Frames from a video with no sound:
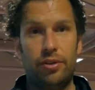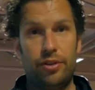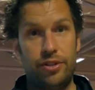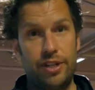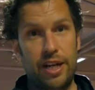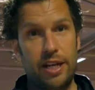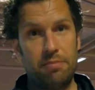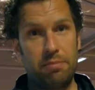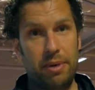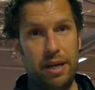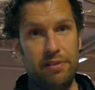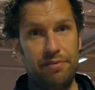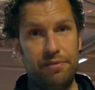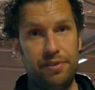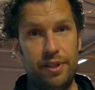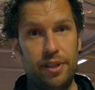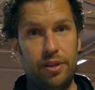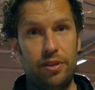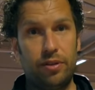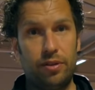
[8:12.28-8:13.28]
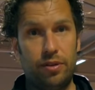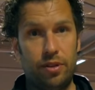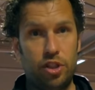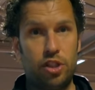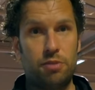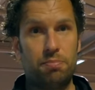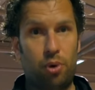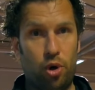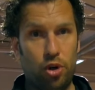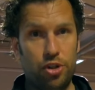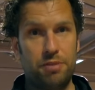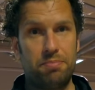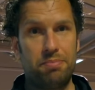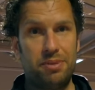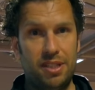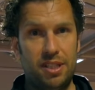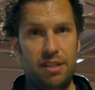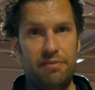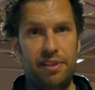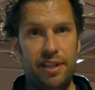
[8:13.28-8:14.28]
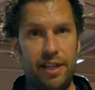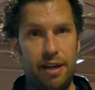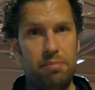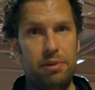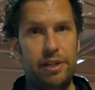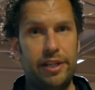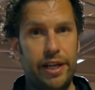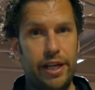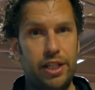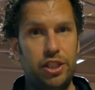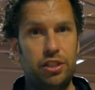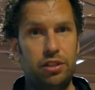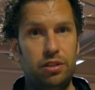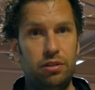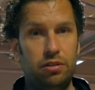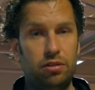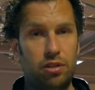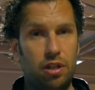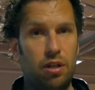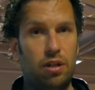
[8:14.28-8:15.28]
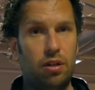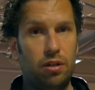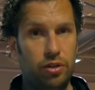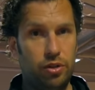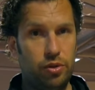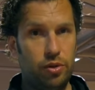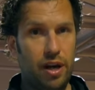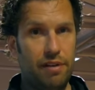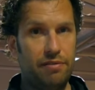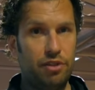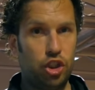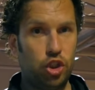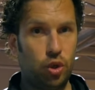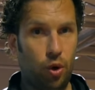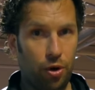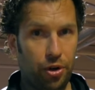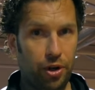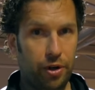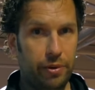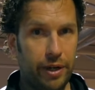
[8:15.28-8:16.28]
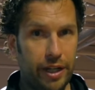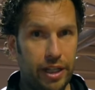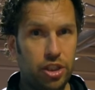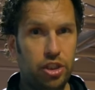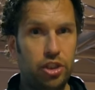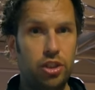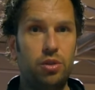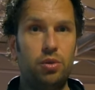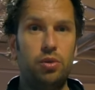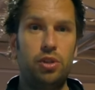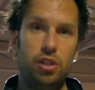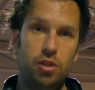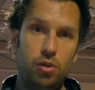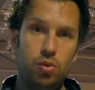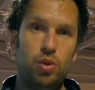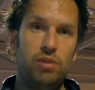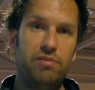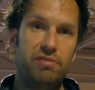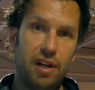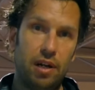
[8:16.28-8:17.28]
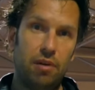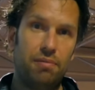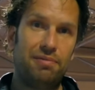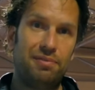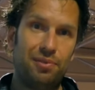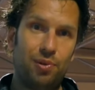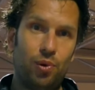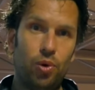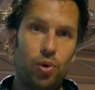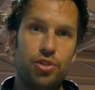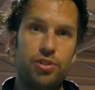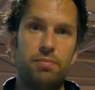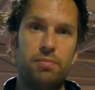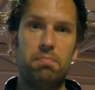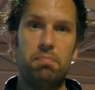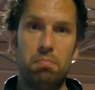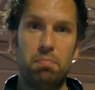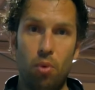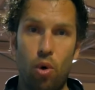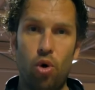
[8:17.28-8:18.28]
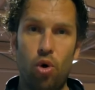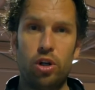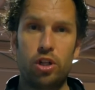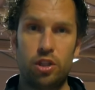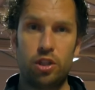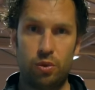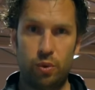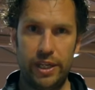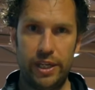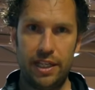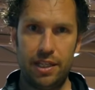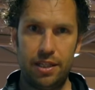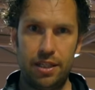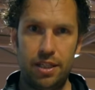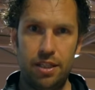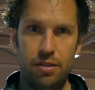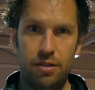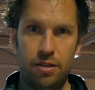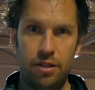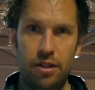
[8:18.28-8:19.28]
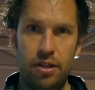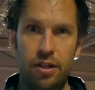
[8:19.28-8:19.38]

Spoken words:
The second benefit, the sport-specific application. So you have a shorter range, you need to develop force more quickly,